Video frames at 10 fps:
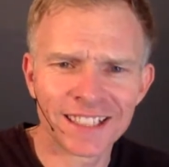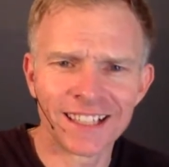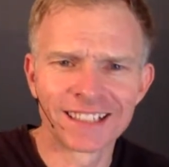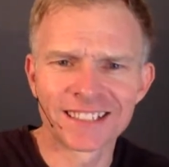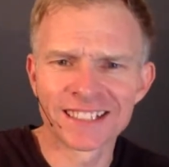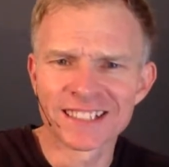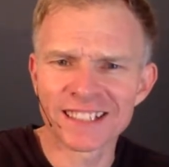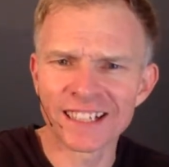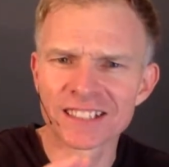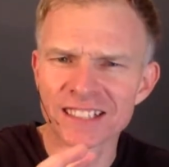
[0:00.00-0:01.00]

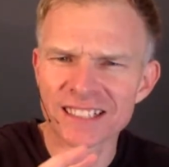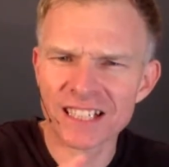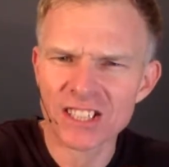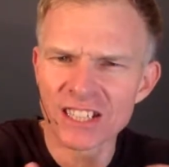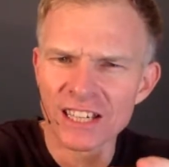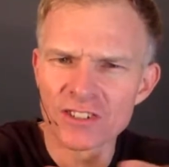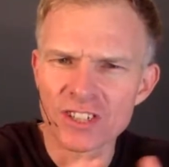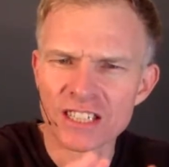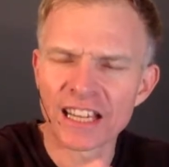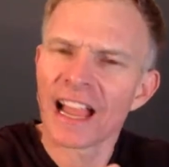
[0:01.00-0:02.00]
it's such an interesting,